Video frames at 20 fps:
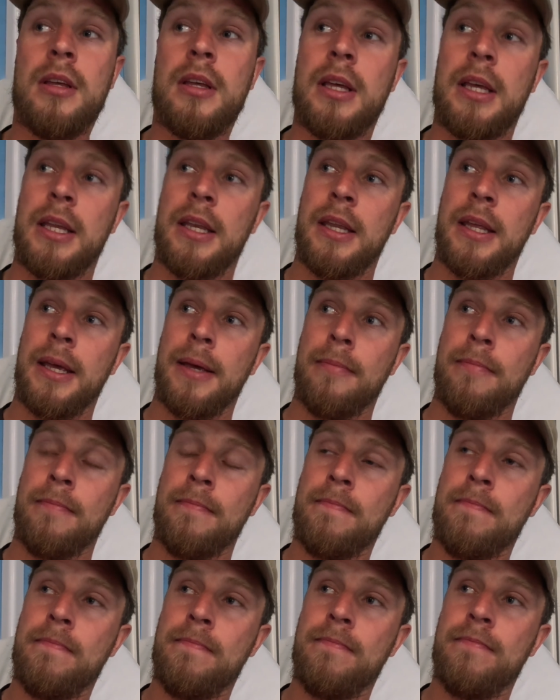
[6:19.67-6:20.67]
and
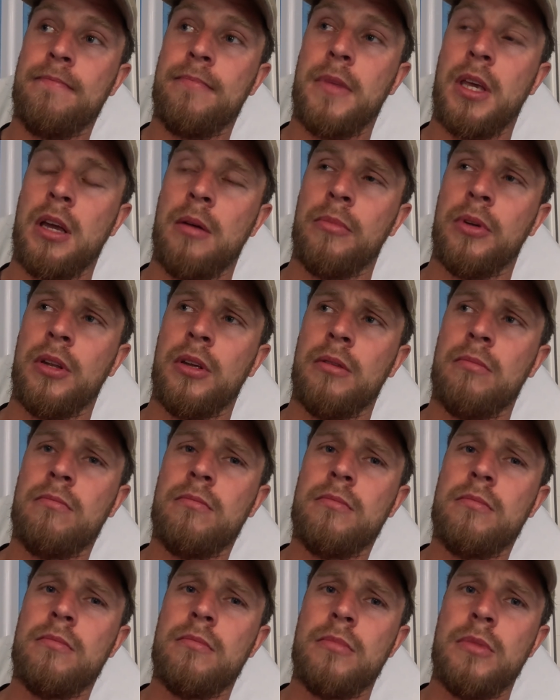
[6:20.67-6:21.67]
yeah, I'm going to
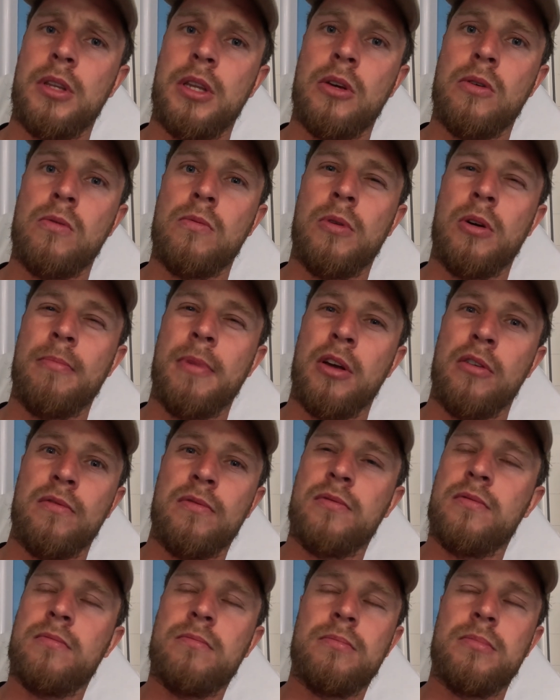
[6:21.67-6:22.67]
nil by mouth
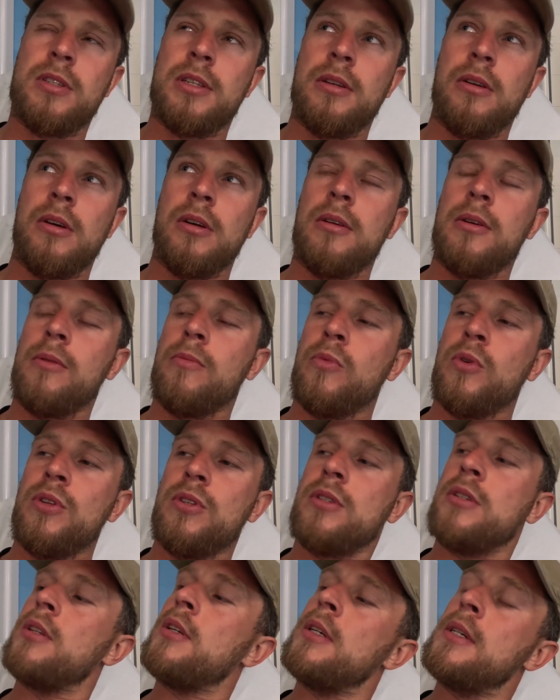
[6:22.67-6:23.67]
tonight
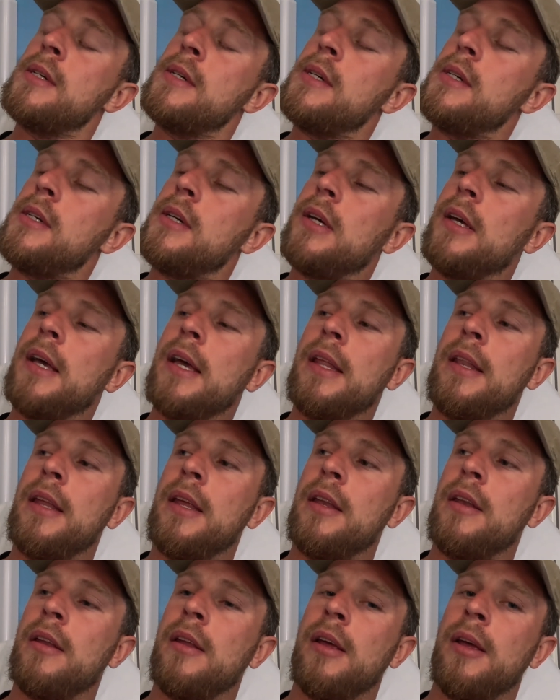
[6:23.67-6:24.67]
onwards, and
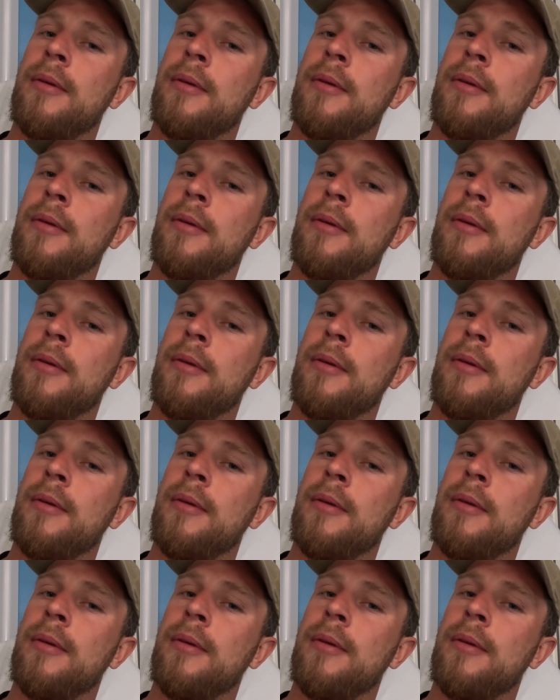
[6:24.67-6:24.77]
then